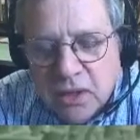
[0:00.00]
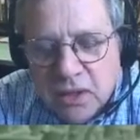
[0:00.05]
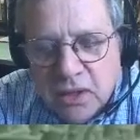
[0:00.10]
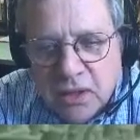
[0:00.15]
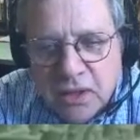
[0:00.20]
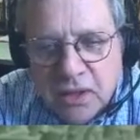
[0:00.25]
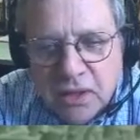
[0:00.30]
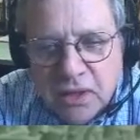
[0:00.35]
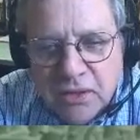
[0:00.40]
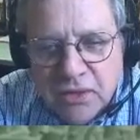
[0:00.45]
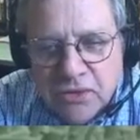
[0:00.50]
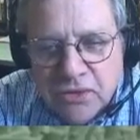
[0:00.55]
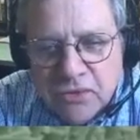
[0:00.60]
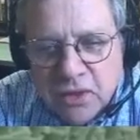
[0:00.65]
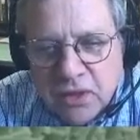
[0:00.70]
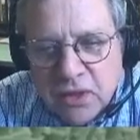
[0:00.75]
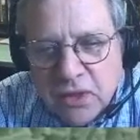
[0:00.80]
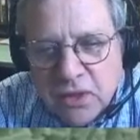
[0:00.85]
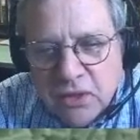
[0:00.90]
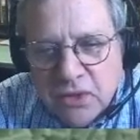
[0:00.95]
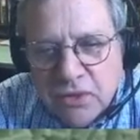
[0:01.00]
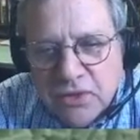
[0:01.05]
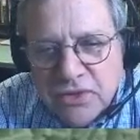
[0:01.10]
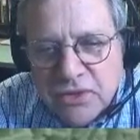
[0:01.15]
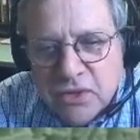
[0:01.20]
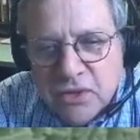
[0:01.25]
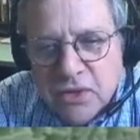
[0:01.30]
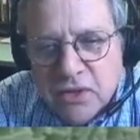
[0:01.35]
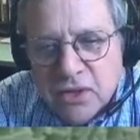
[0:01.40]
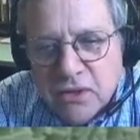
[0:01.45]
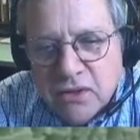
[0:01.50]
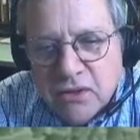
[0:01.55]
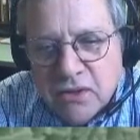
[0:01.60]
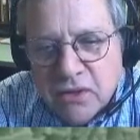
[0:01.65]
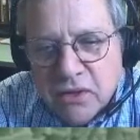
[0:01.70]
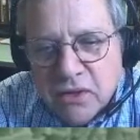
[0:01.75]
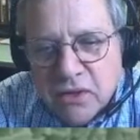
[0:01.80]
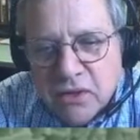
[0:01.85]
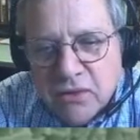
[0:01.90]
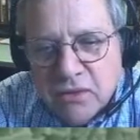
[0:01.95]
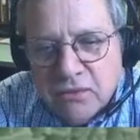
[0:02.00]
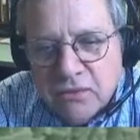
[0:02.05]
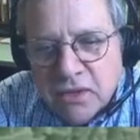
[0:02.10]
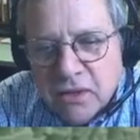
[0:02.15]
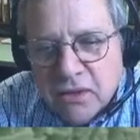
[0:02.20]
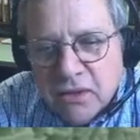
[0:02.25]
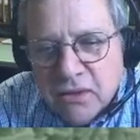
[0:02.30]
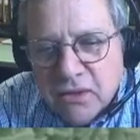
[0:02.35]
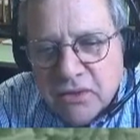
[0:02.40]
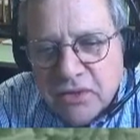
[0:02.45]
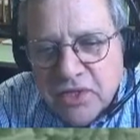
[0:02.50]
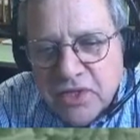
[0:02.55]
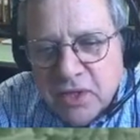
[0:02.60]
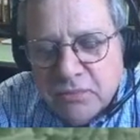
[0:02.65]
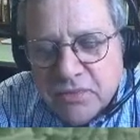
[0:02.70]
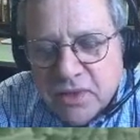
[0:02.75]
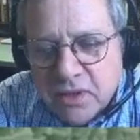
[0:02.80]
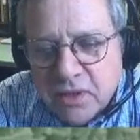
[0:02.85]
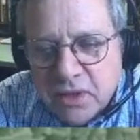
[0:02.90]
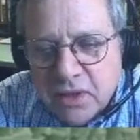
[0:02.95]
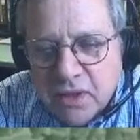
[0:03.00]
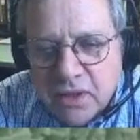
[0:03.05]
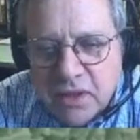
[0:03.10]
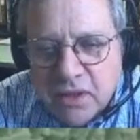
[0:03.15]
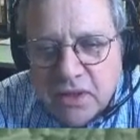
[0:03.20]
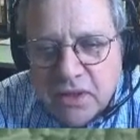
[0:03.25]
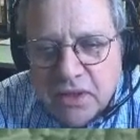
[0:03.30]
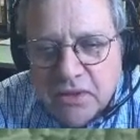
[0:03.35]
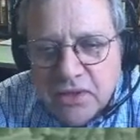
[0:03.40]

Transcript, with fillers: Uh, the truckloads are are are tipped uh,